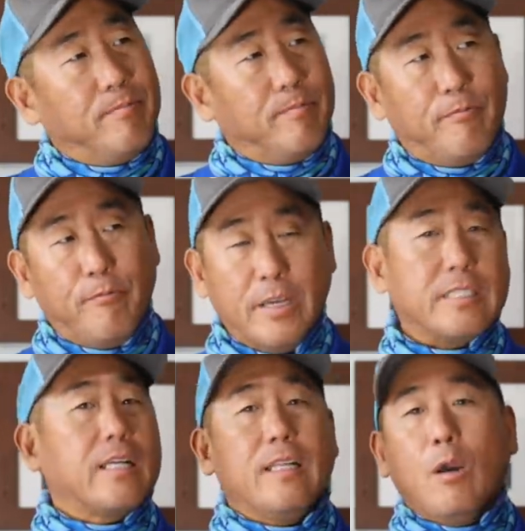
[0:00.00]

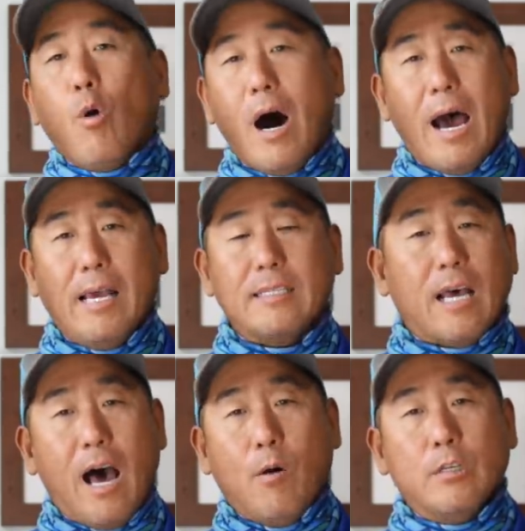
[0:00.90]
Physically wise,
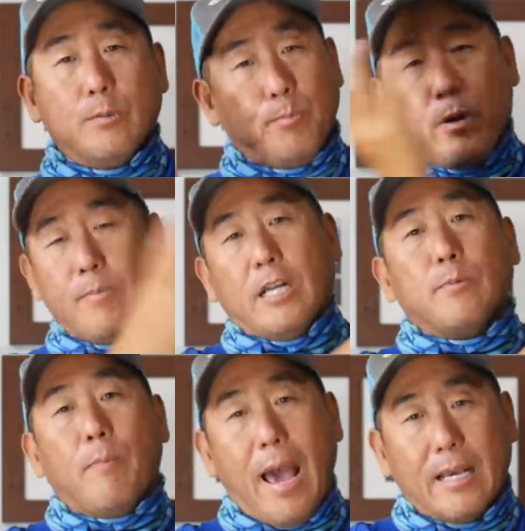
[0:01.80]
I was pretty much
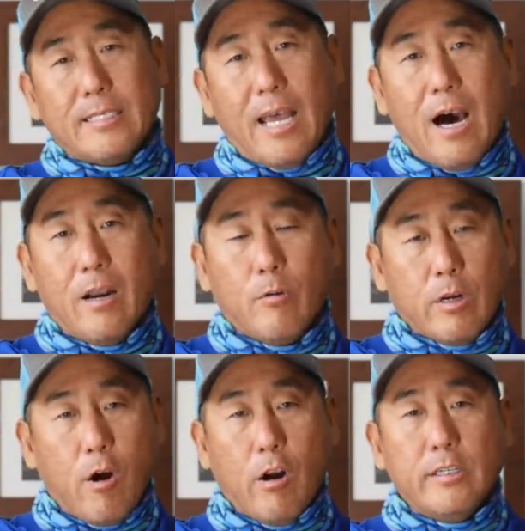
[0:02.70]
maxed out in
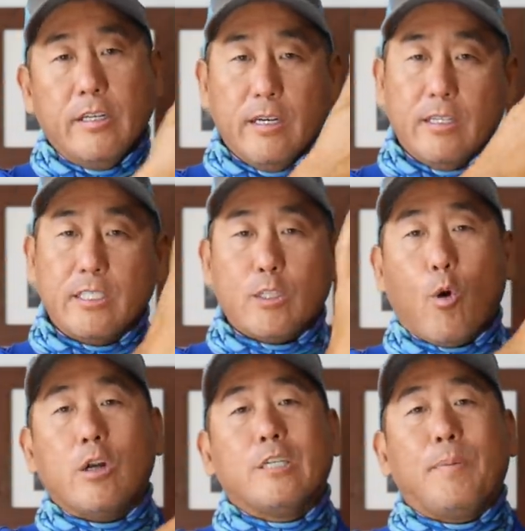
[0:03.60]
regard to
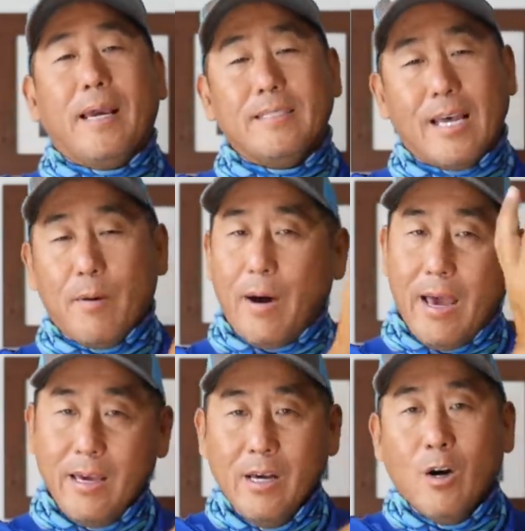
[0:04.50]
storage space at
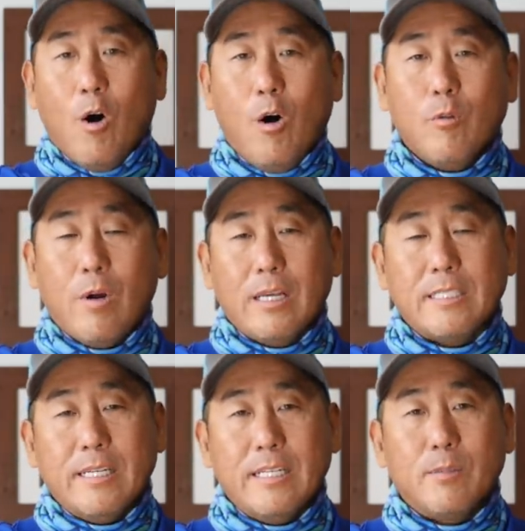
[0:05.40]
my old
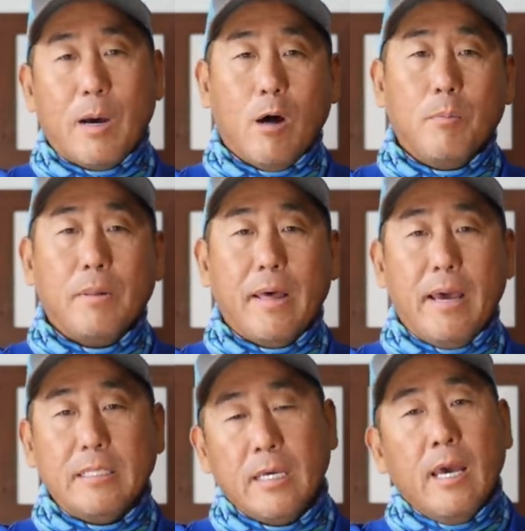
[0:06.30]
residence, my old
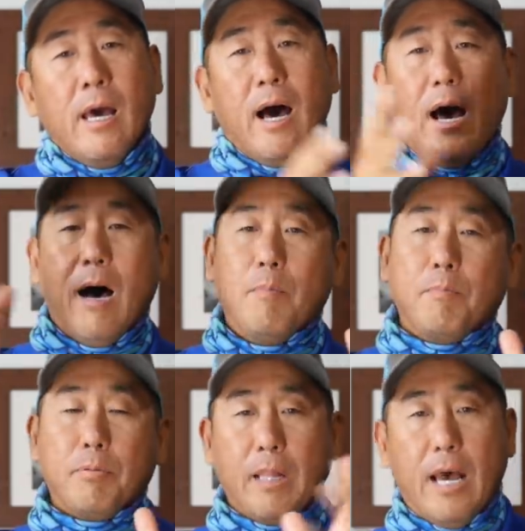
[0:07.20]
place.
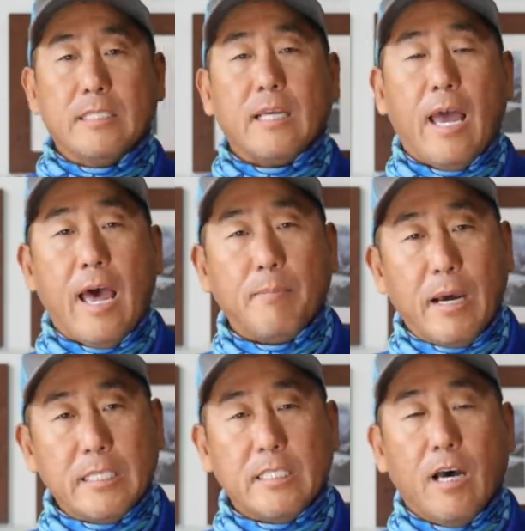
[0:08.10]
Plus, I had
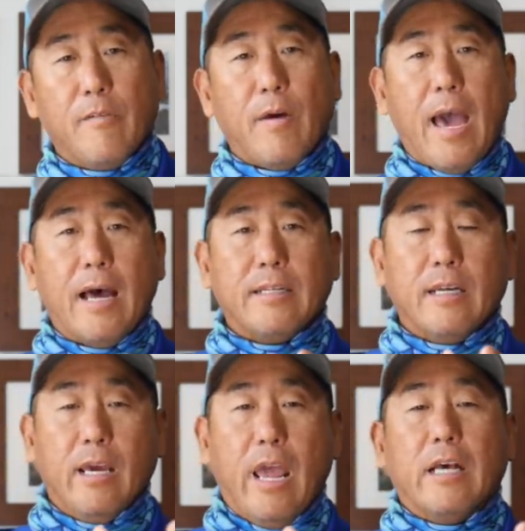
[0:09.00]
my stuff at
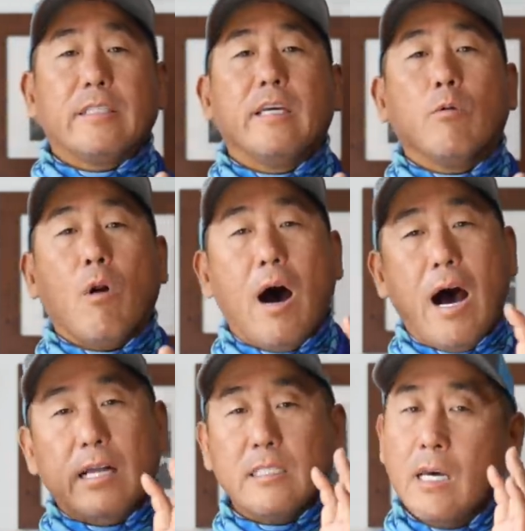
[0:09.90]
Esky
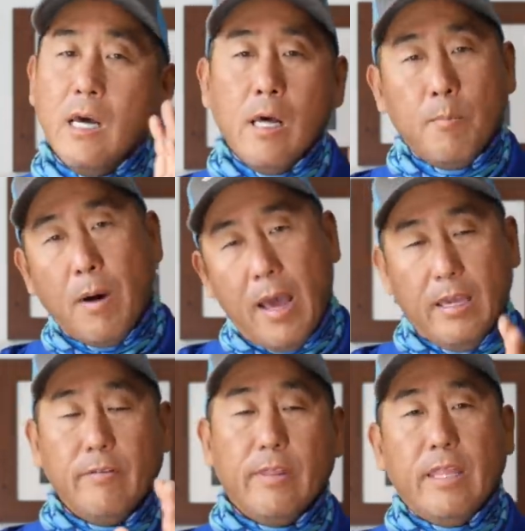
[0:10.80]
Rods, but
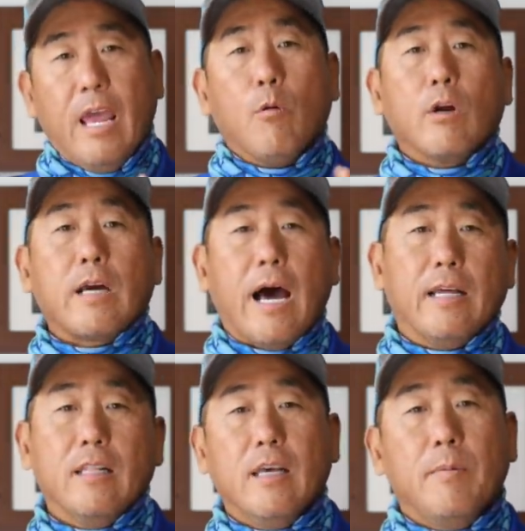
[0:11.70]
even they were kind
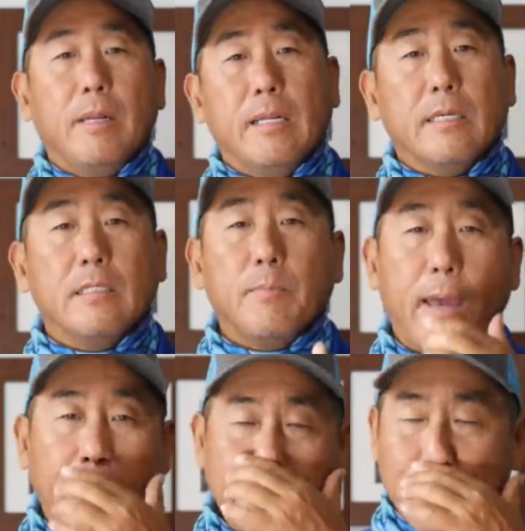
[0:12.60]
of limited in
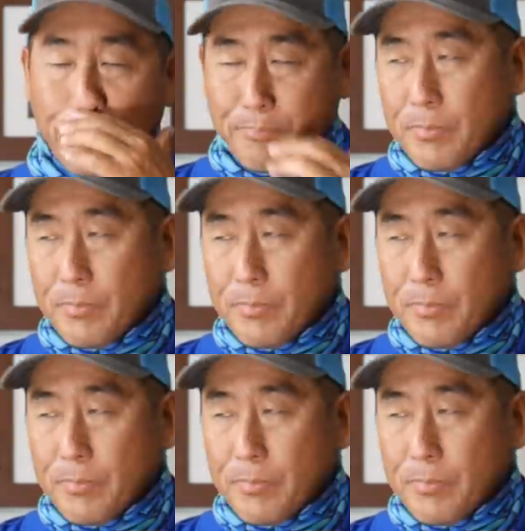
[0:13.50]
space.